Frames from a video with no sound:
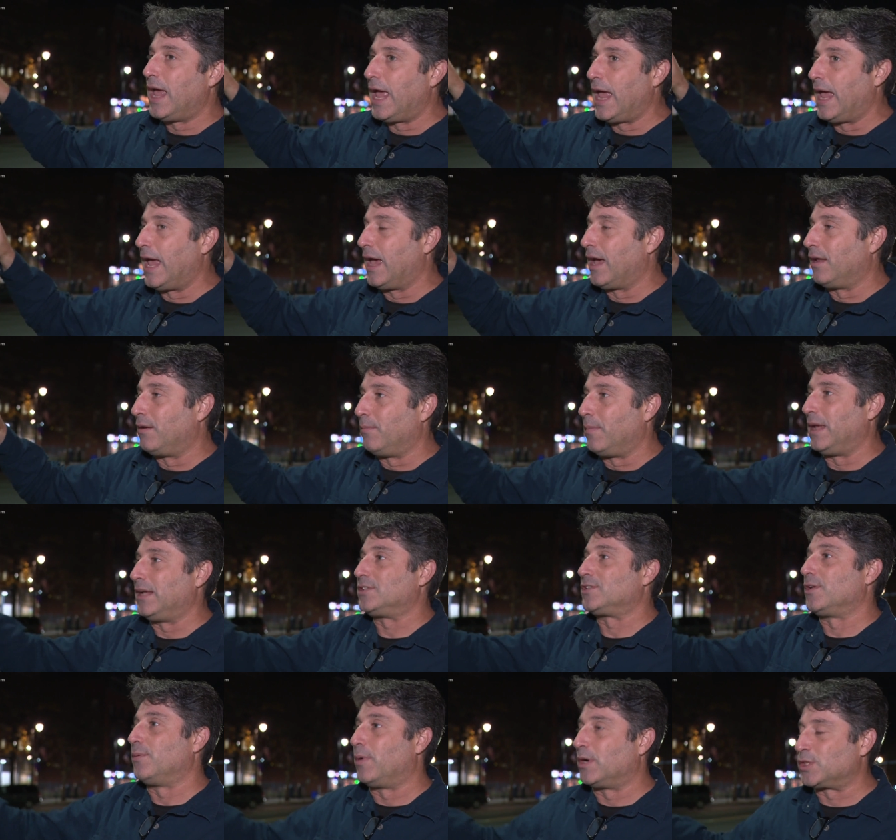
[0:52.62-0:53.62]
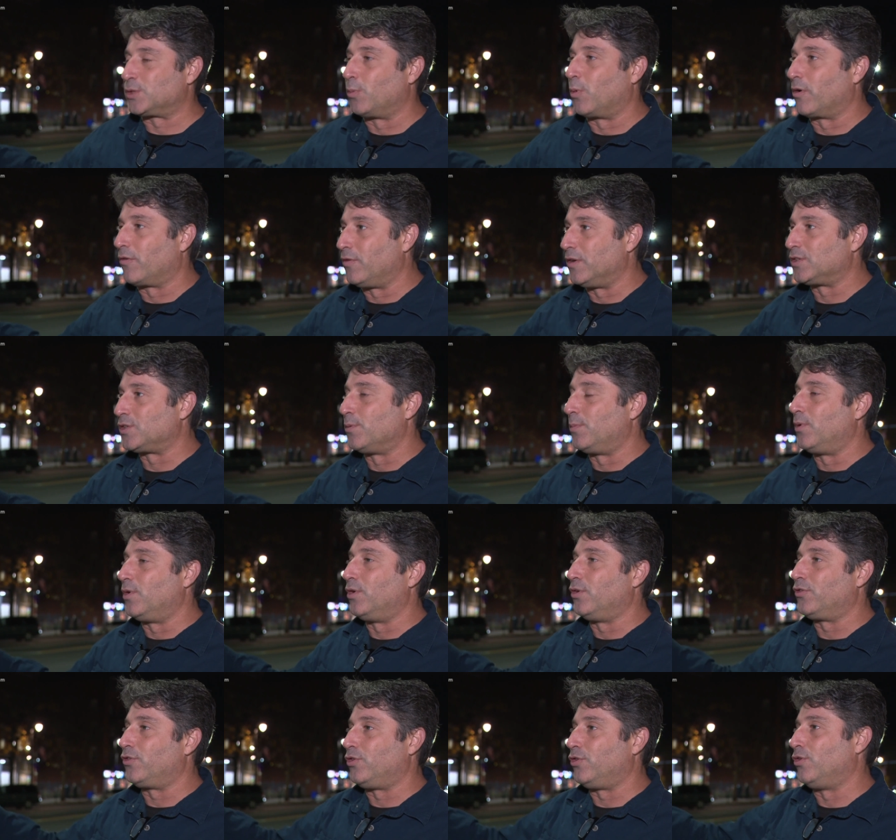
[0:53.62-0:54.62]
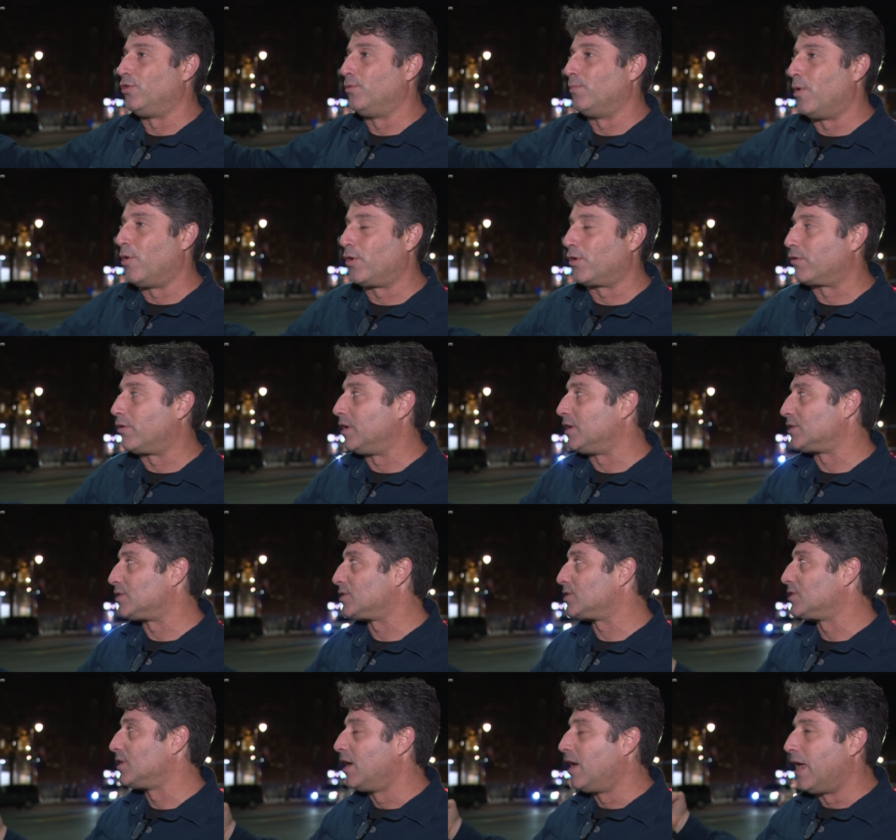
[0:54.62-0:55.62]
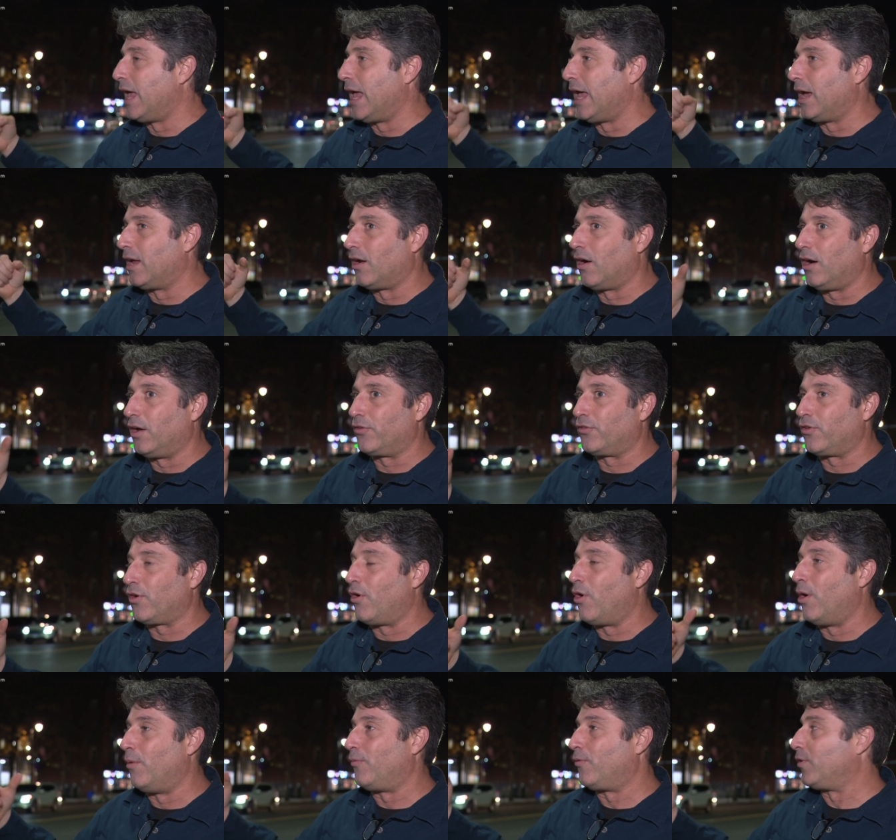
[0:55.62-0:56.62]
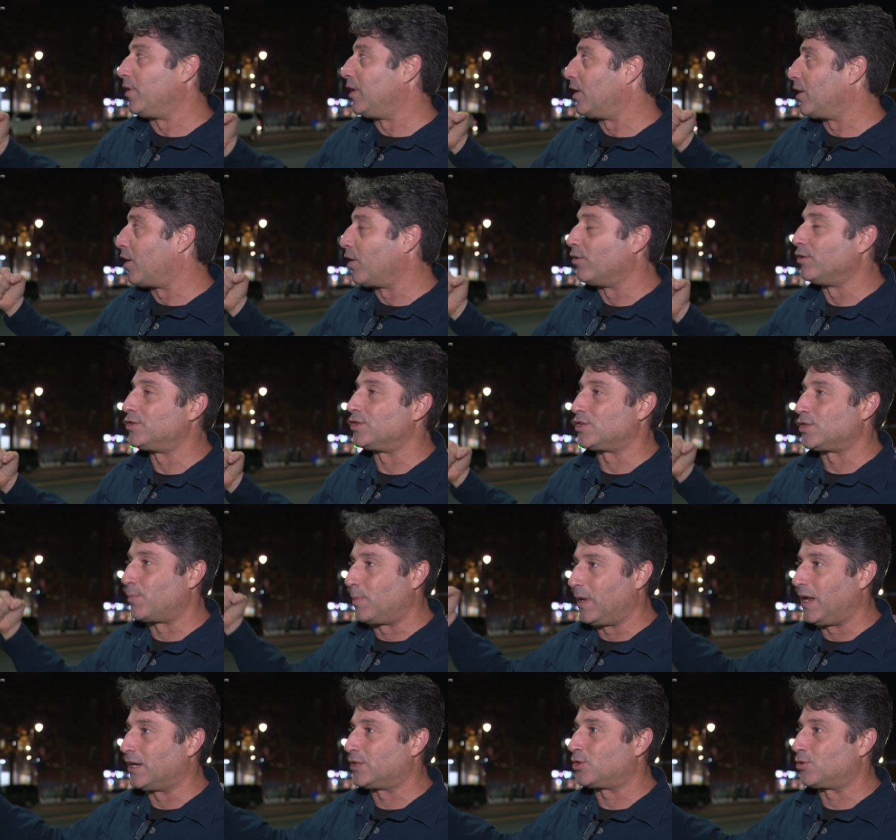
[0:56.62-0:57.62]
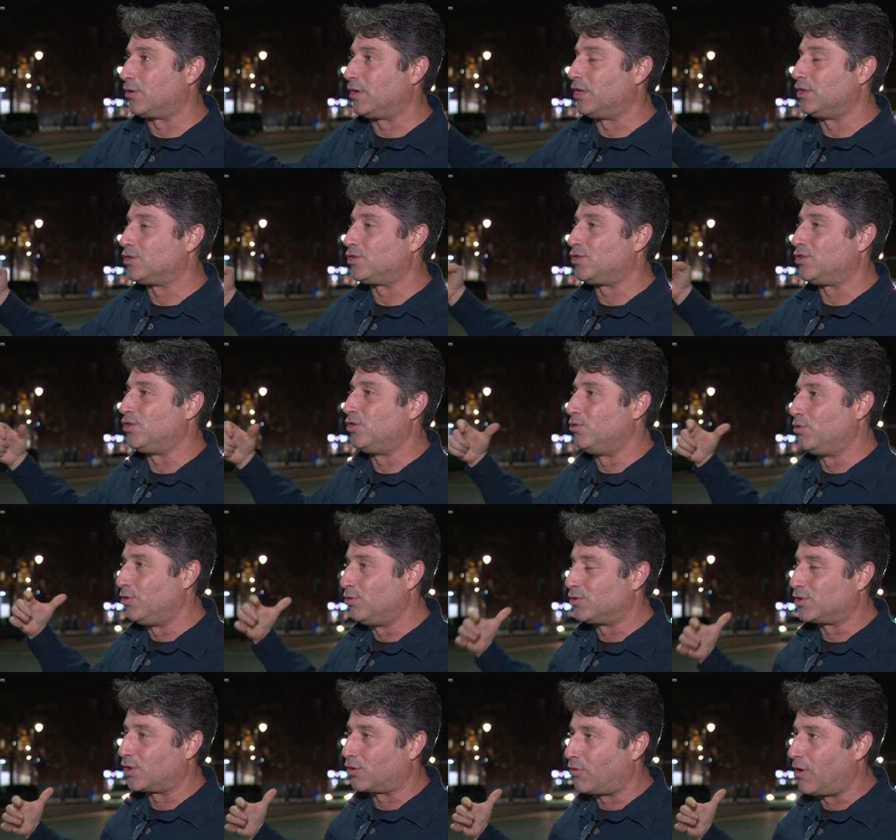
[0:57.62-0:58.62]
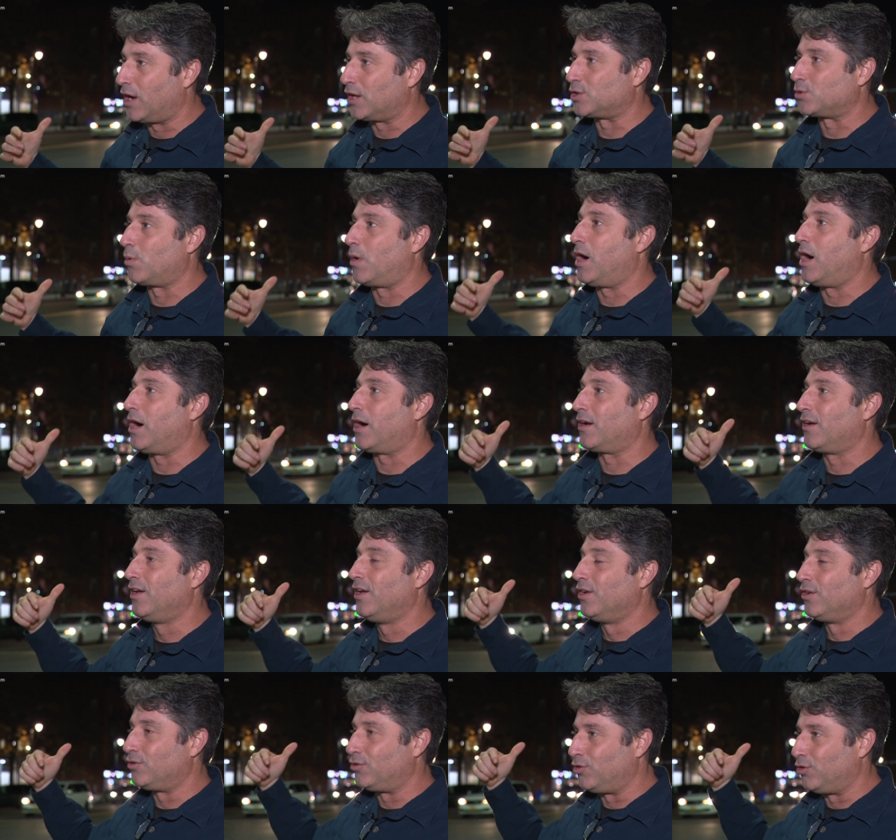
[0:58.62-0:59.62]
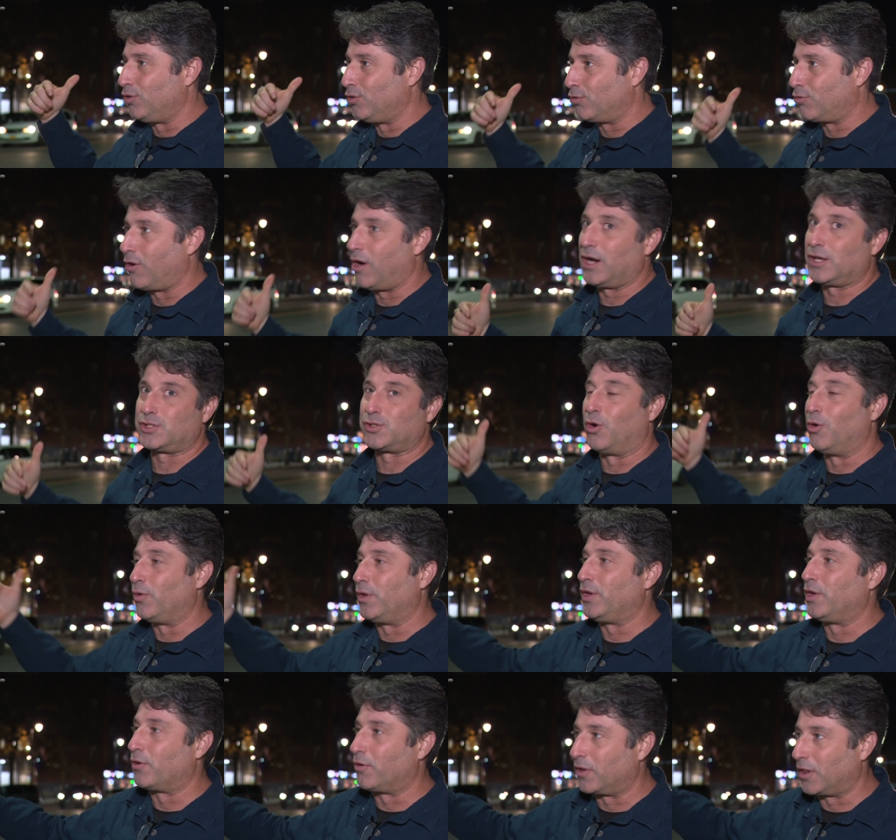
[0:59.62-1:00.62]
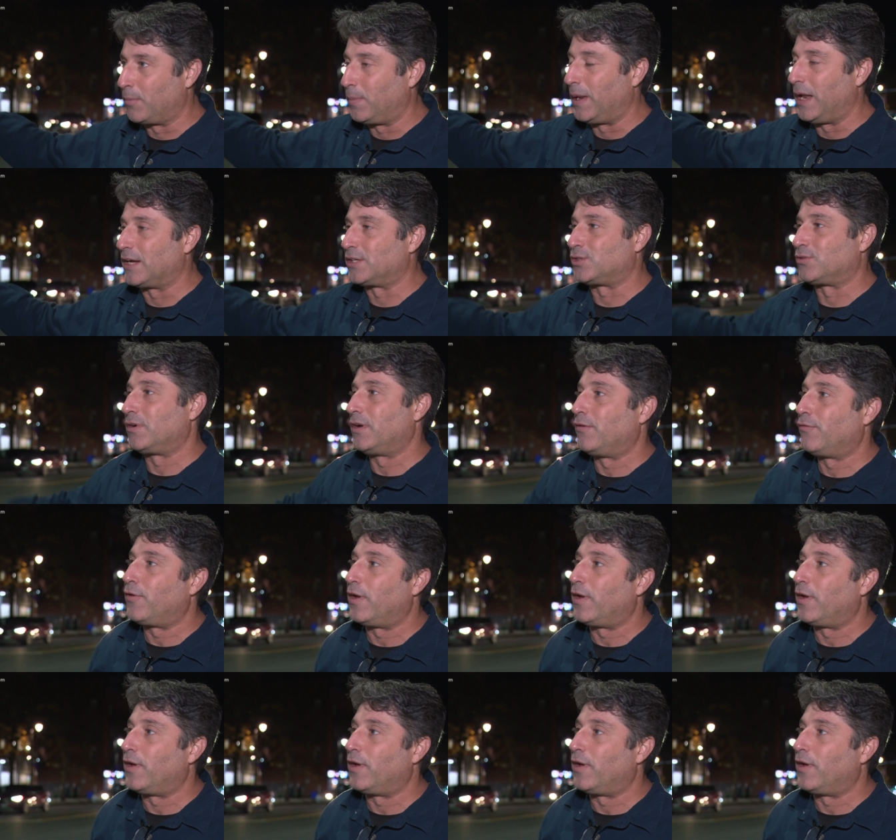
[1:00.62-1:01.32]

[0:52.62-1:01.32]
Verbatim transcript: and makes them much more visible to motorists, and also hopefully encourages the pedestrians to use the crosswalk to cross only during the pedestrian